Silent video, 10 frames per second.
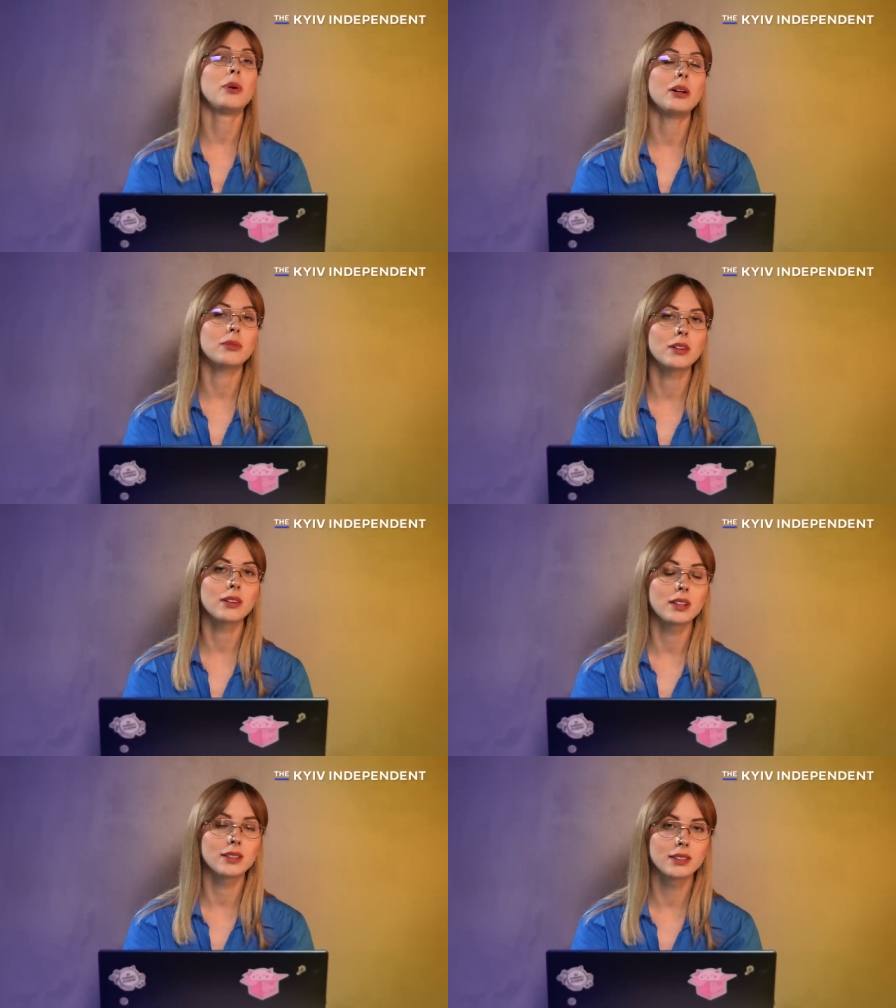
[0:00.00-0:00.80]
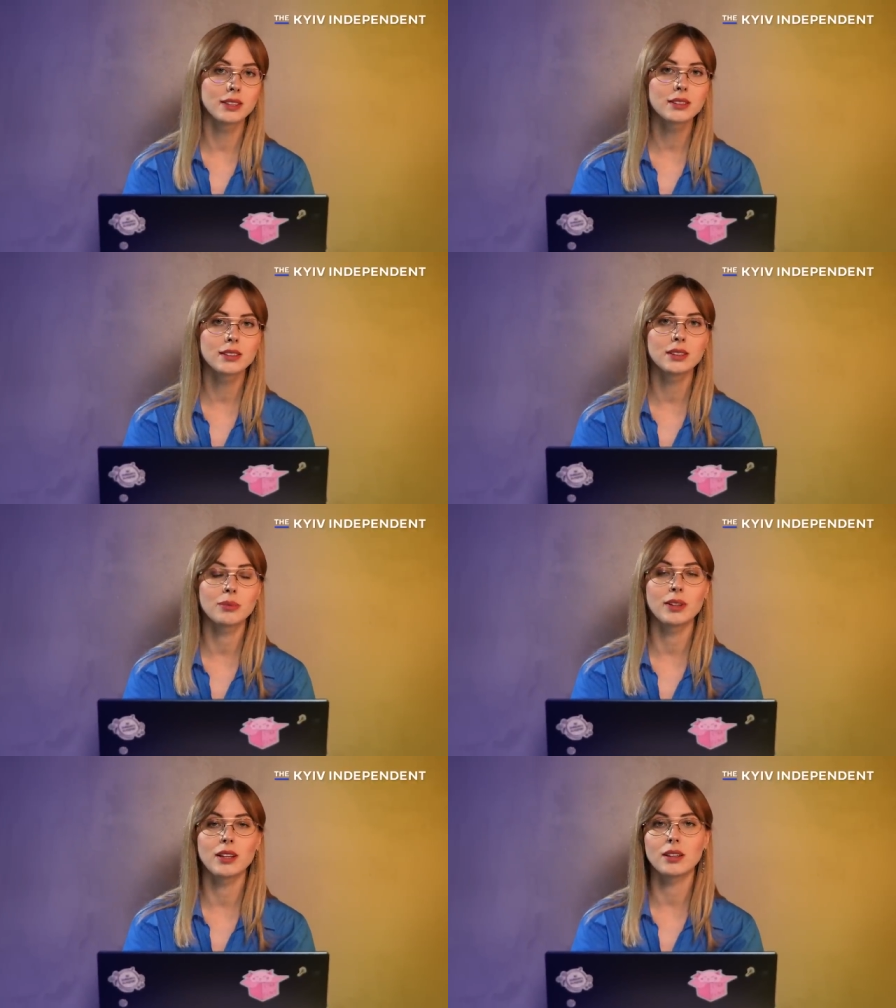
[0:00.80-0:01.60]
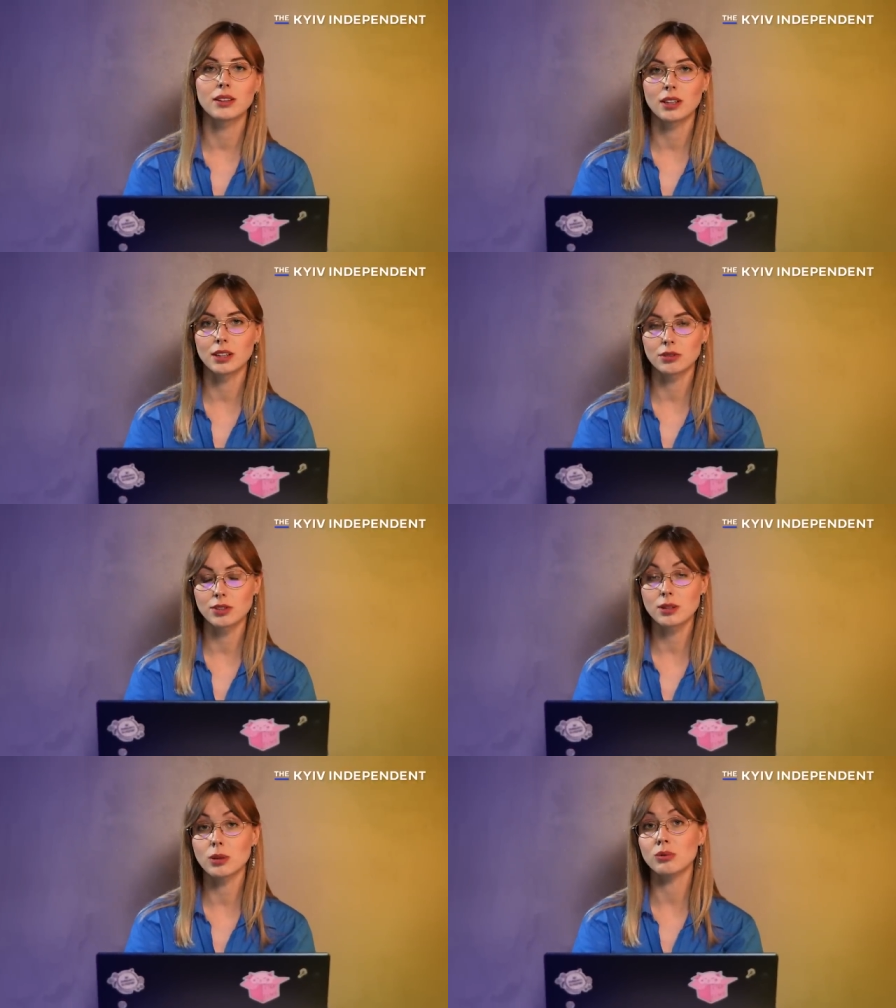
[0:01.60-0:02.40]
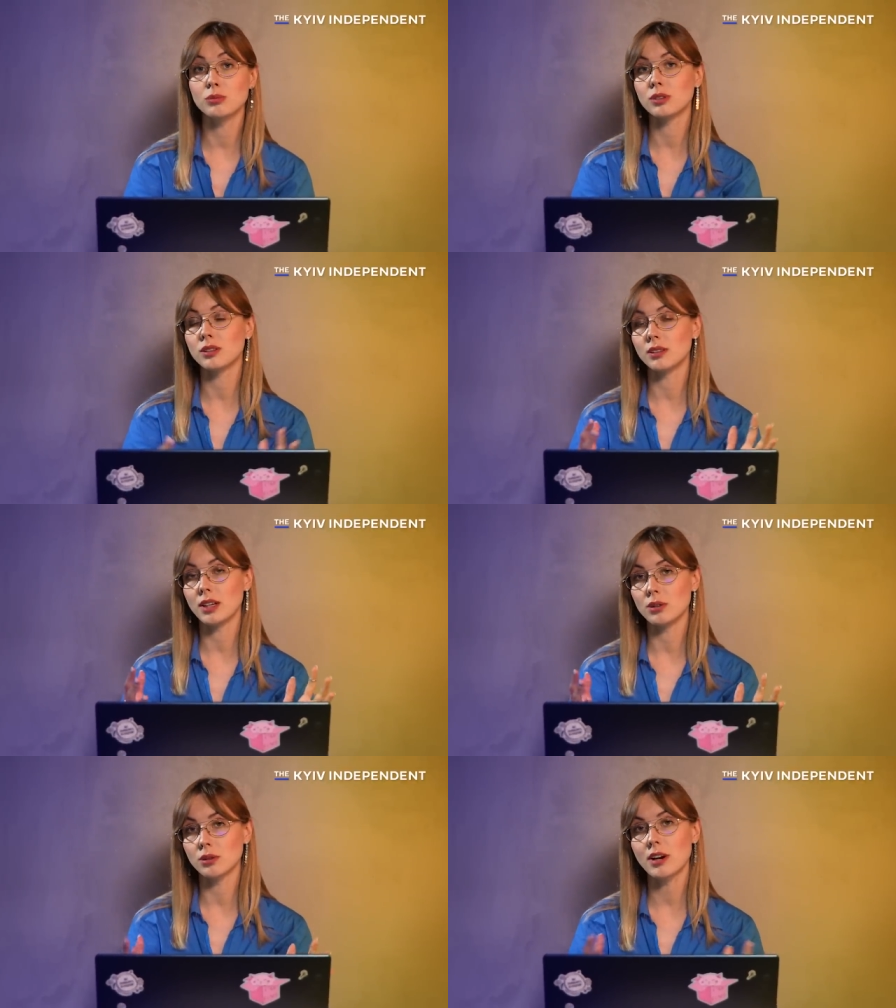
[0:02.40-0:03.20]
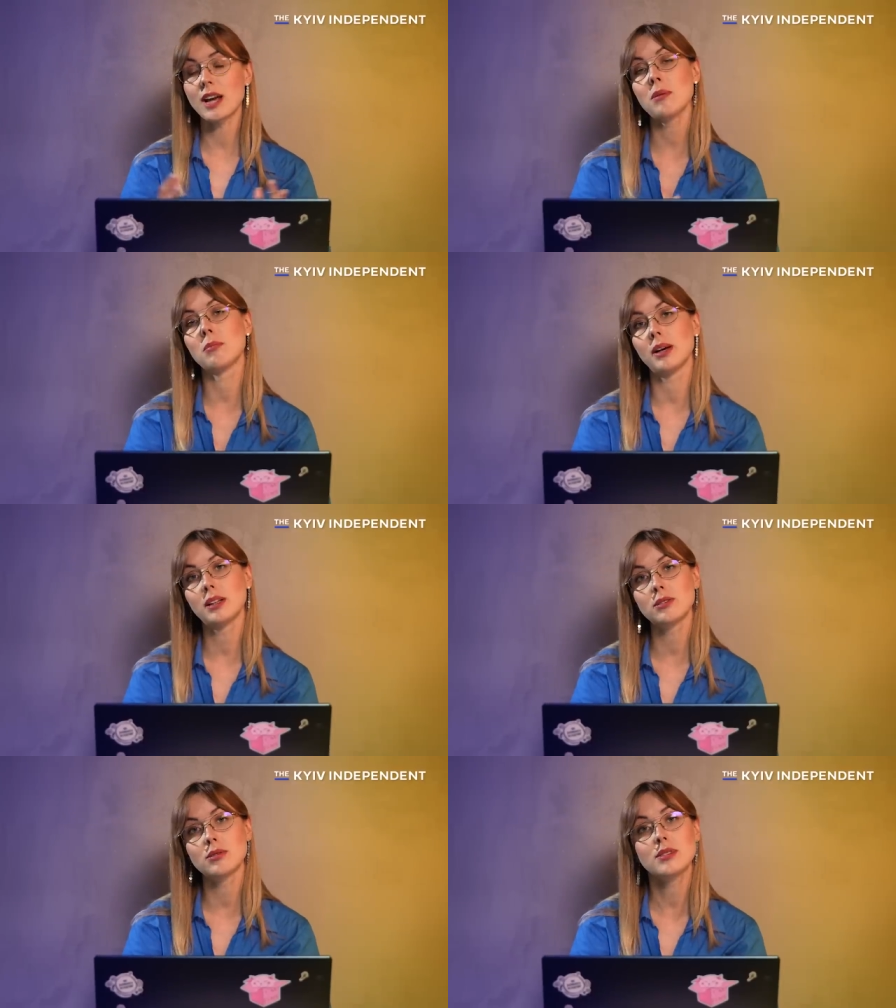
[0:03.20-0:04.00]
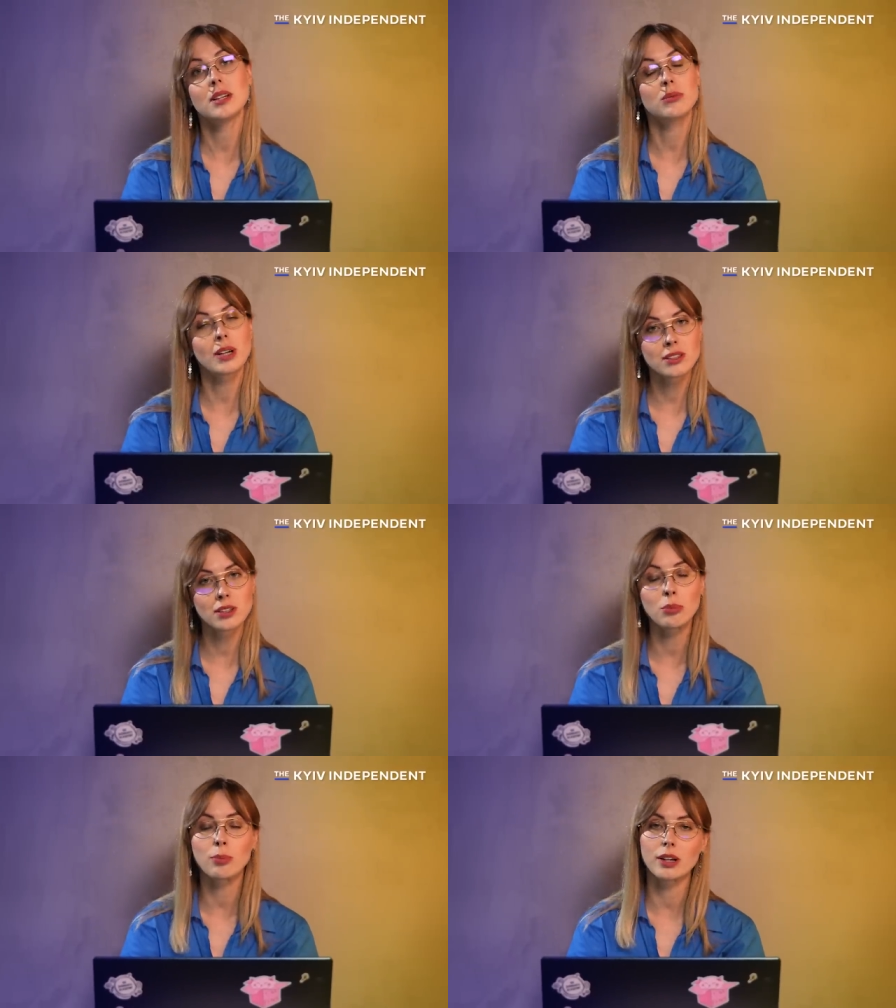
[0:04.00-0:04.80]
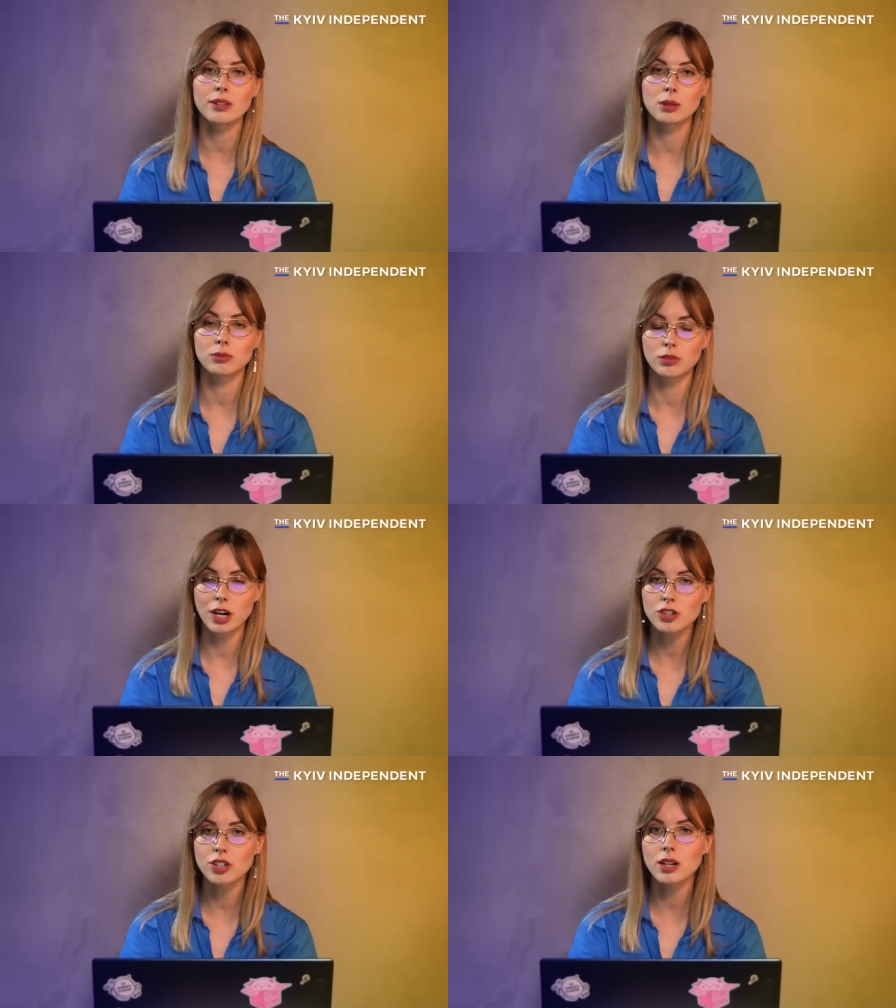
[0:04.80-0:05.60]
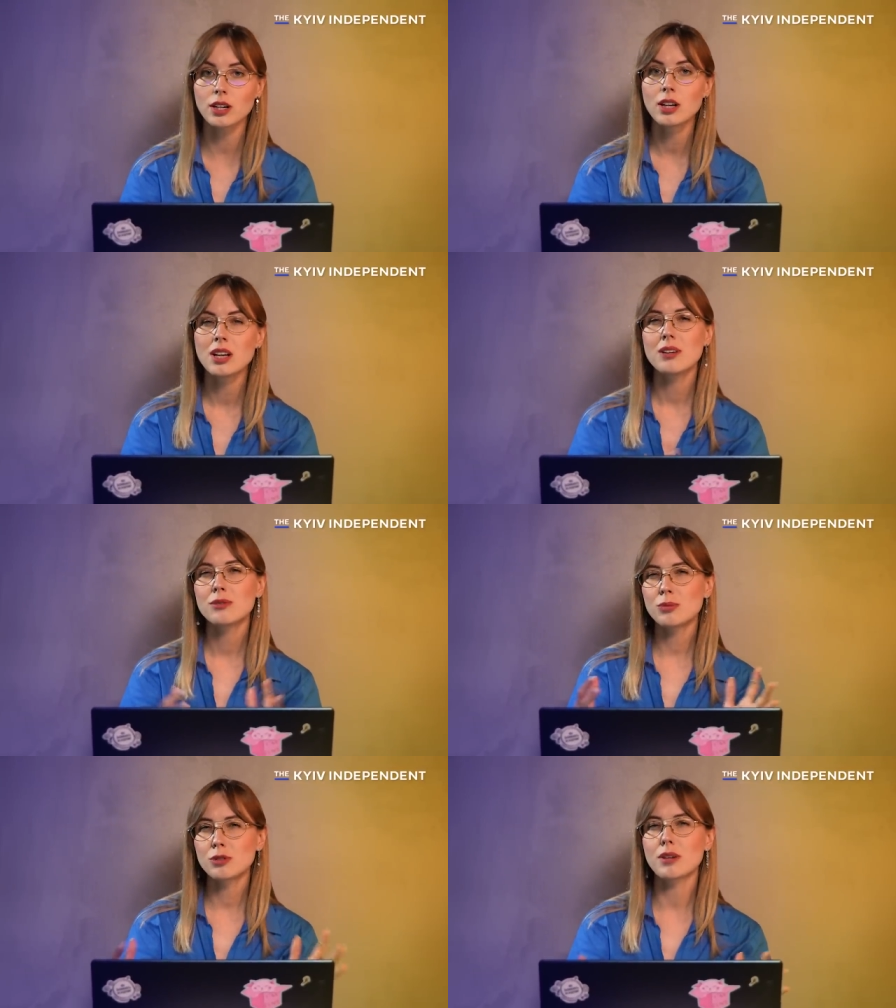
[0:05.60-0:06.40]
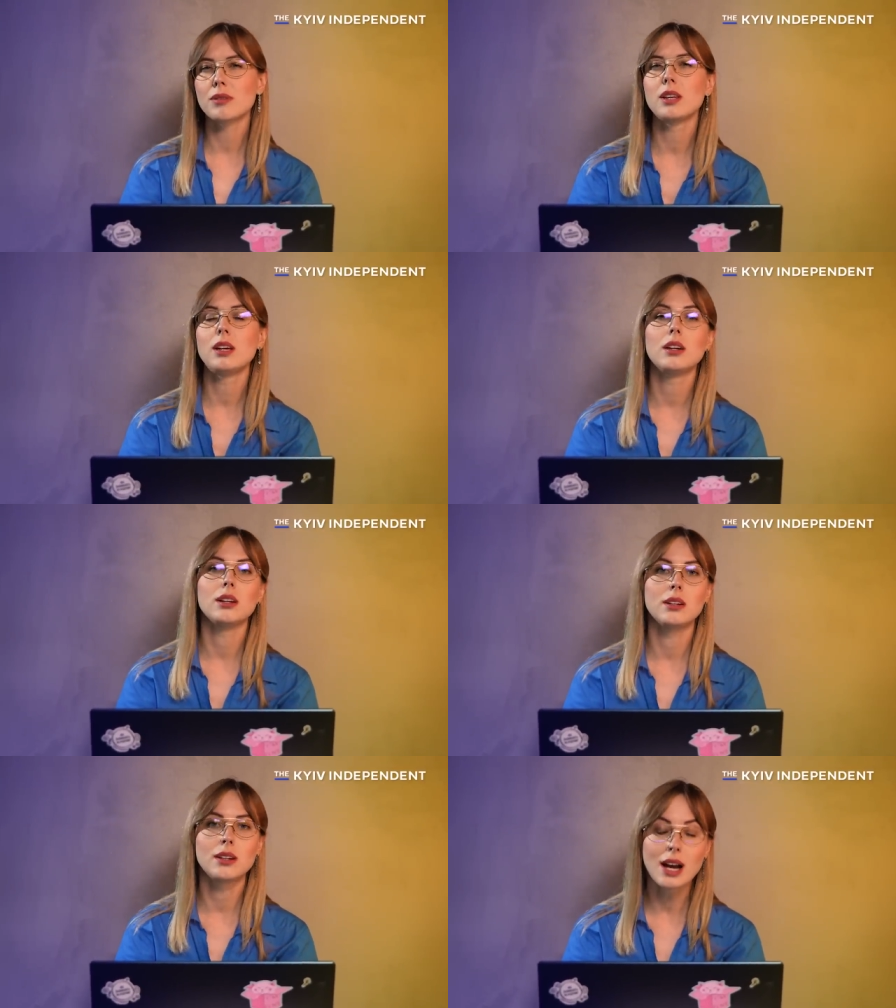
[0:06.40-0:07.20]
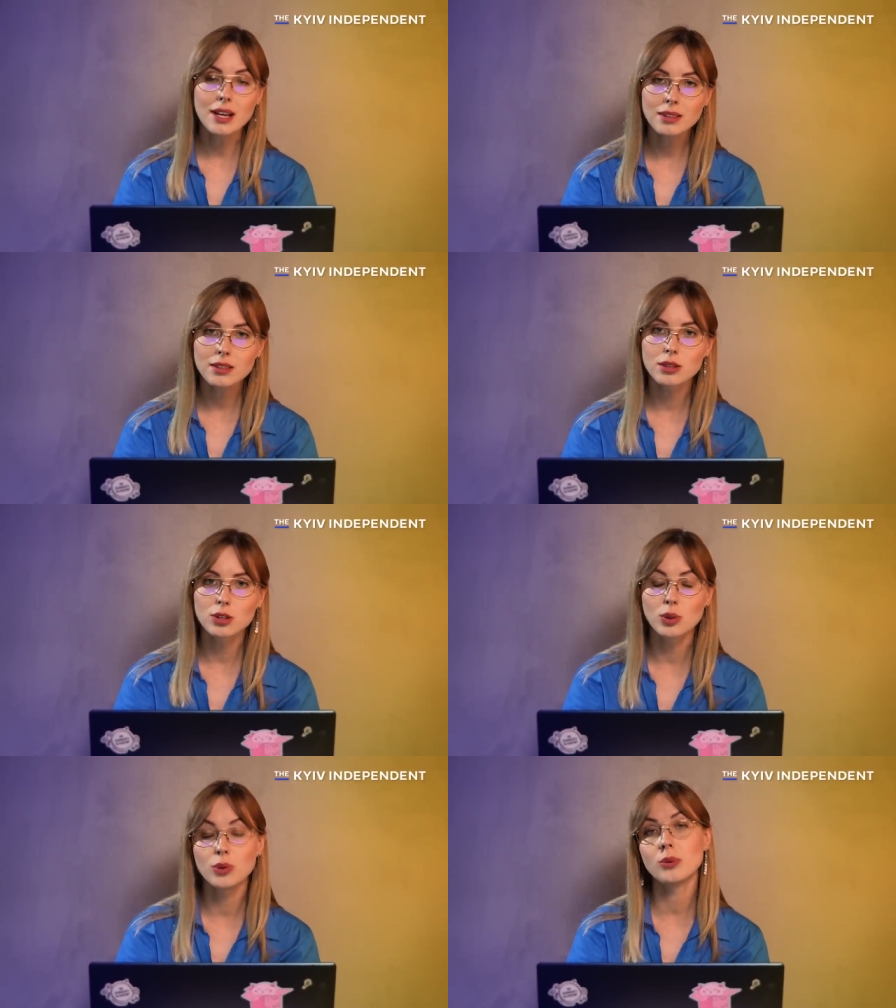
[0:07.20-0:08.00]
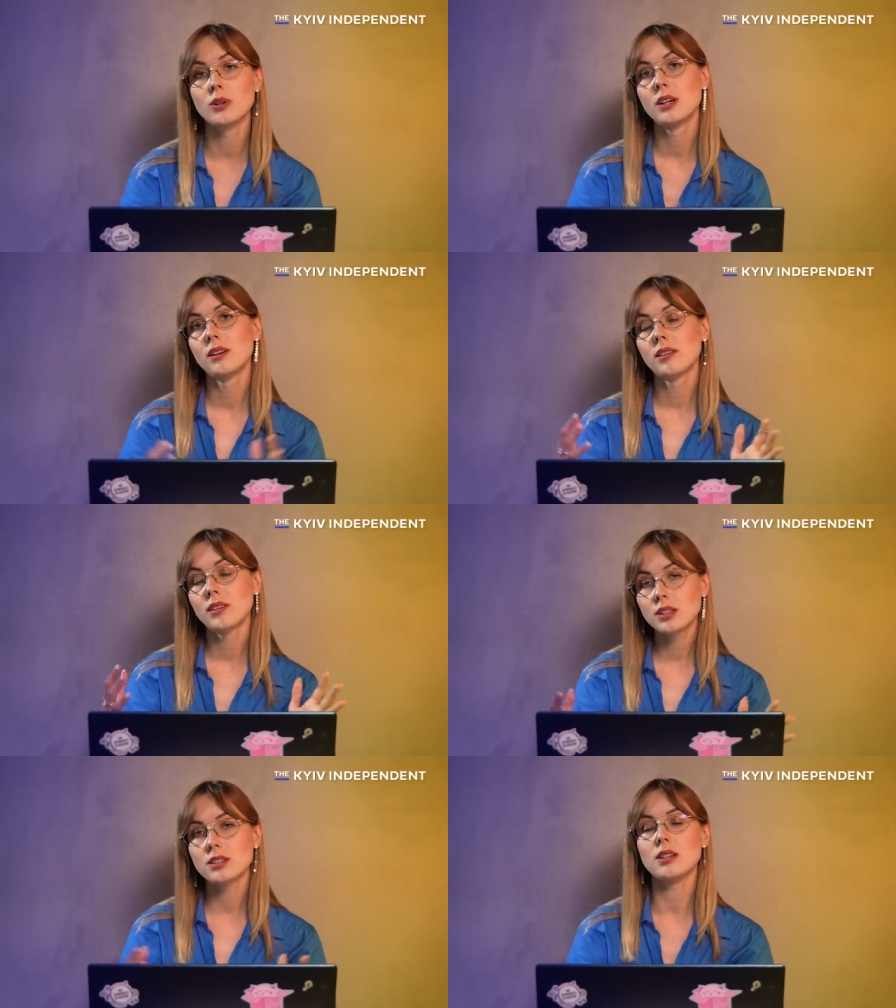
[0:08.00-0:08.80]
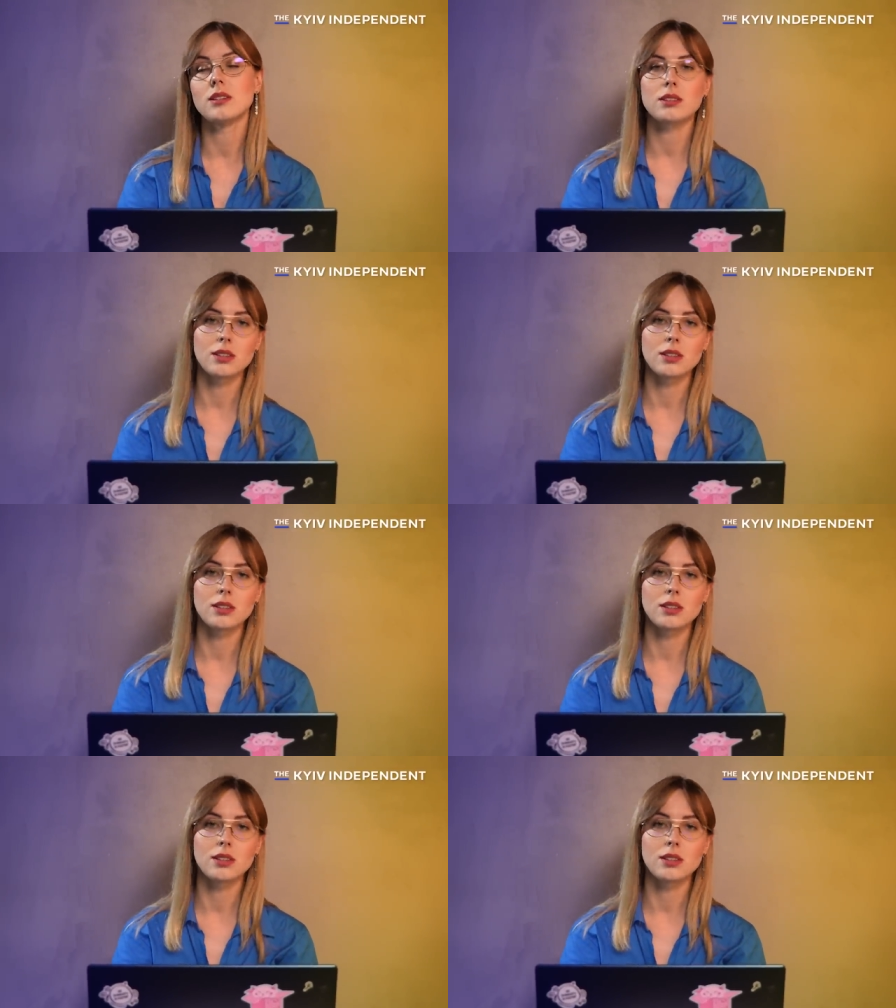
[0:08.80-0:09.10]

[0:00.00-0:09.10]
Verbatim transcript: power that existed within the territories of modern-day Ukraine, Belarus and western parts of Russia from around the 9th to 13th